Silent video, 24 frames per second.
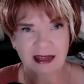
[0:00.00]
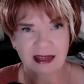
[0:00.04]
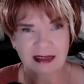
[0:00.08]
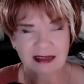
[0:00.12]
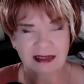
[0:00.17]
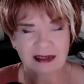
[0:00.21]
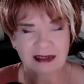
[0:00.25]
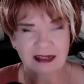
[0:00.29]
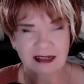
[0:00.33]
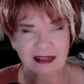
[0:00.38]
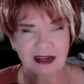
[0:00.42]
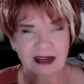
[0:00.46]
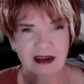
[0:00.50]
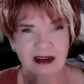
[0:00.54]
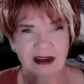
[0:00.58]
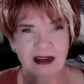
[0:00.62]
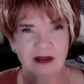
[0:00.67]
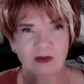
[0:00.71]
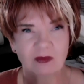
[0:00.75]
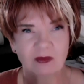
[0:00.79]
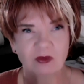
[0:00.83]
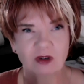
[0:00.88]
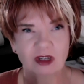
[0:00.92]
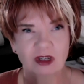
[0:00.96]
a
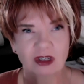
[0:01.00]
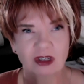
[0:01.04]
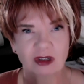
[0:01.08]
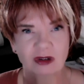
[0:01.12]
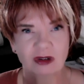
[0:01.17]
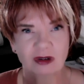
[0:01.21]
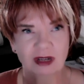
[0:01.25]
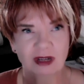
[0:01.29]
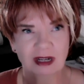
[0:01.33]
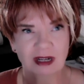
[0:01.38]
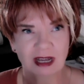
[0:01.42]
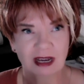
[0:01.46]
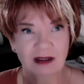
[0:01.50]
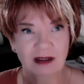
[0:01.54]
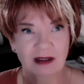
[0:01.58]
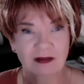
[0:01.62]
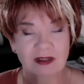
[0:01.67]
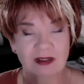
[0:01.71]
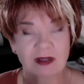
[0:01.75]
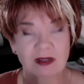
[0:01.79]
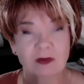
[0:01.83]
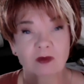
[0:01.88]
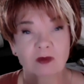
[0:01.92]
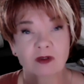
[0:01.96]
time when you can have
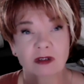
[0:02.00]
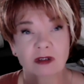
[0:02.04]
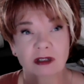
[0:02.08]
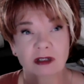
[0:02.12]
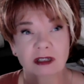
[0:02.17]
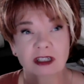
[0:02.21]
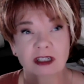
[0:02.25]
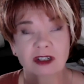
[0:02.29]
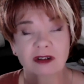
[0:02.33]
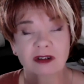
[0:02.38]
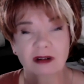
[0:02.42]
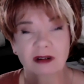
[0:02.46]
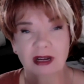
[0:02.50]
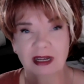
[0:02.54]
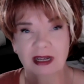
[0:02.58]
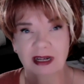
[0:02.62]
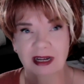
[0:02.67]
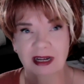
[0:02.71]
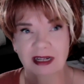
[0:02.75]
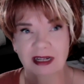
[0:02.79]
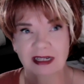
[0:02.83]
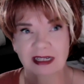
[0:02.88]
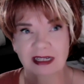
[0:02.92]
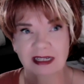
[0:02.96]
some really great
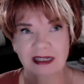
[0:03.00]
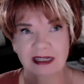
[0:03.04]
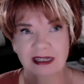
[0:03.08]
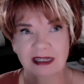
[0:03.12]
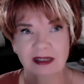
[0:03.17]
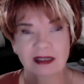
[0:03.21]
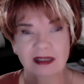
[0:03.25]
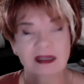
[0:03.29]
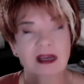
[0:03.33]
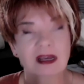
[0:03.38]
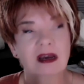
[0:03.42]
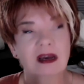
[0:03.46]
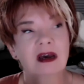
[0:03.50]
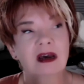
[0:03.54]
ideas.